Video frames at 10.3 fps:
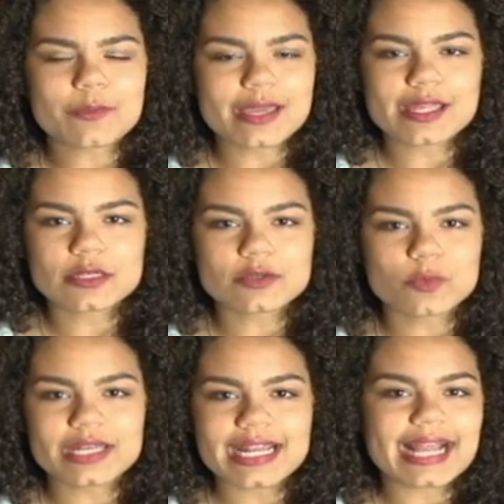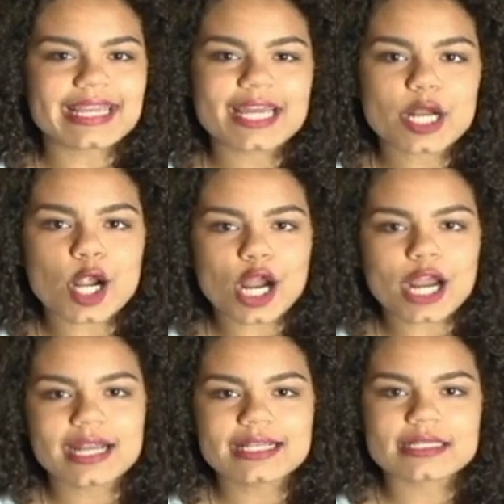you mean? When did I get
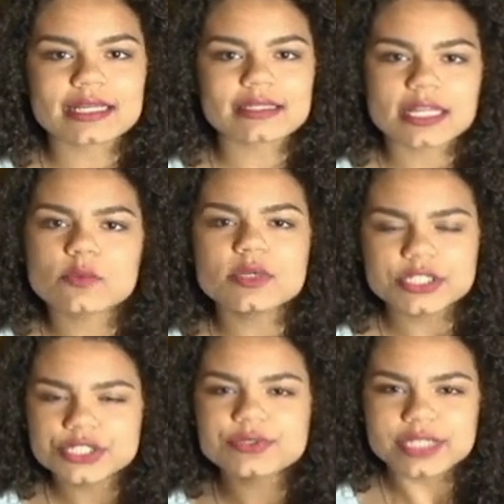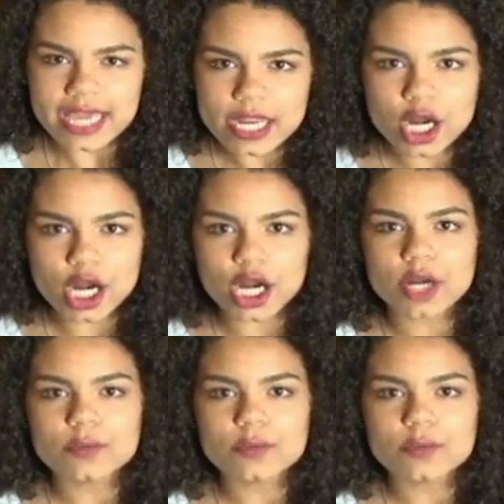her?" And he's like, "Like when did you get her?